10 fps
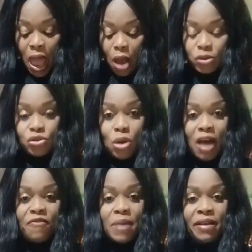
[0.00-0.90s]
So what
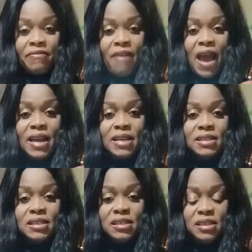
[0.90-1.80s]
am I going to
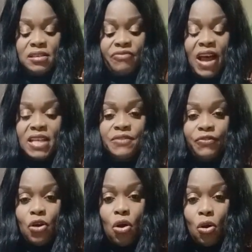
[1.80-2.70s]
do? I'm going to
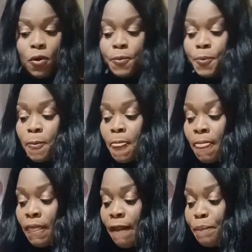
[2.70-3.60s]
take half
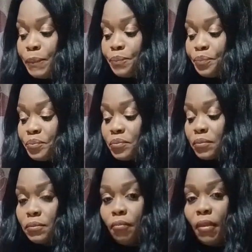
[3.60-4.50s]
a
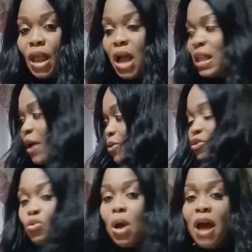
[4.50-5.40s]
tablespoon of
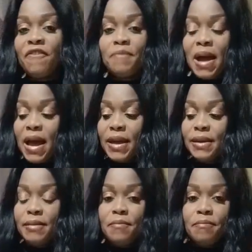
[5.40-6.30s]
my
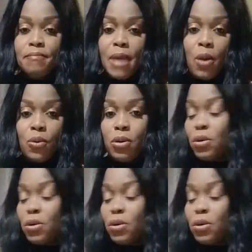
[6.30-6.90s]
rice flour.